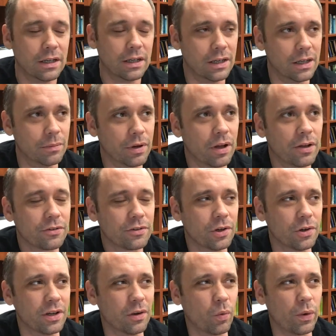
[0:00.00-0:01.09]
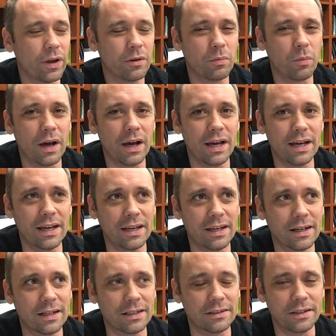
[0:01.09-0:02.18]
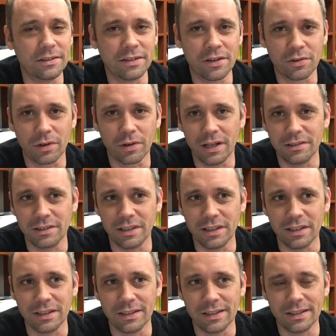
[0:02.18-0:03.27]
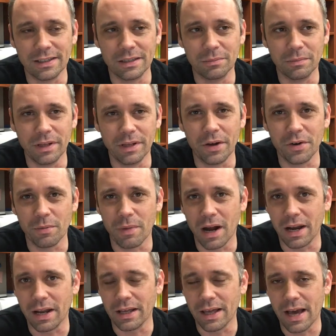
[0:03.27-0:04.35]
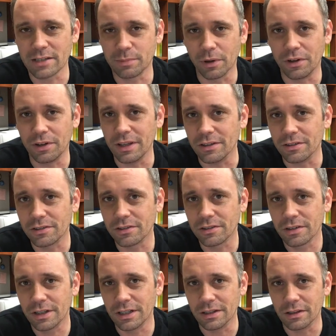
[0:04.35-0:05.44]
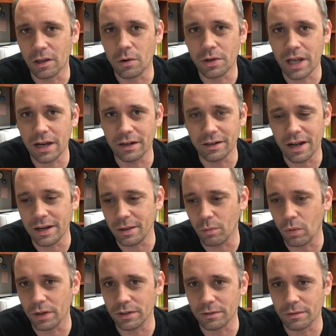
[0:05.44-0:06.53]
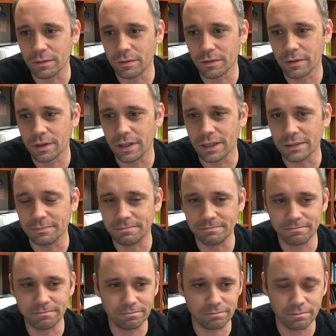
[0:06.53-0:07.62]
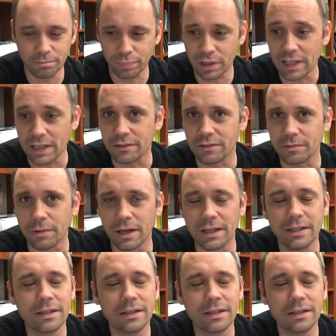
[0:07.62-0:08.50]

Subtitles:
But also in a weird way, decentralizing and undermining expertise located in any one place, right?